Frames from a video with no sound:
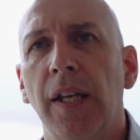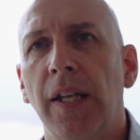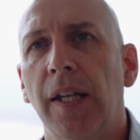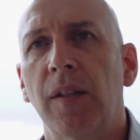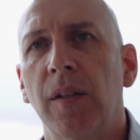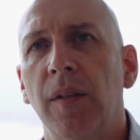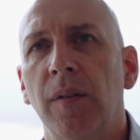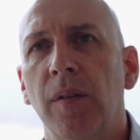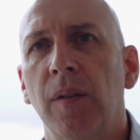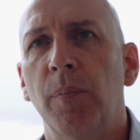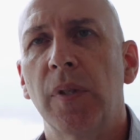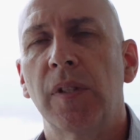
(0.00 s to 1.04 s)
connect the
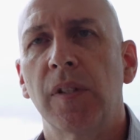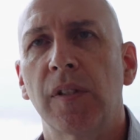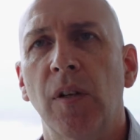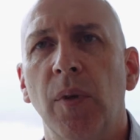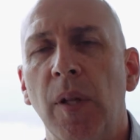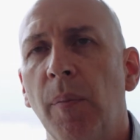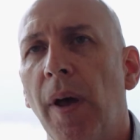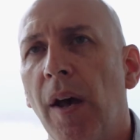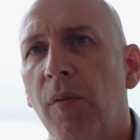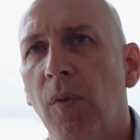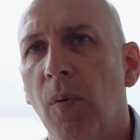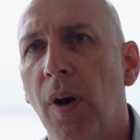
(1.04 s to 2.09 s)
business in a really
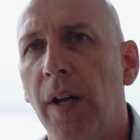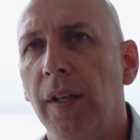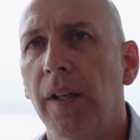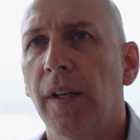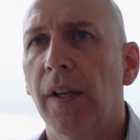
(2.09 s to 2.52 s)
powerful way.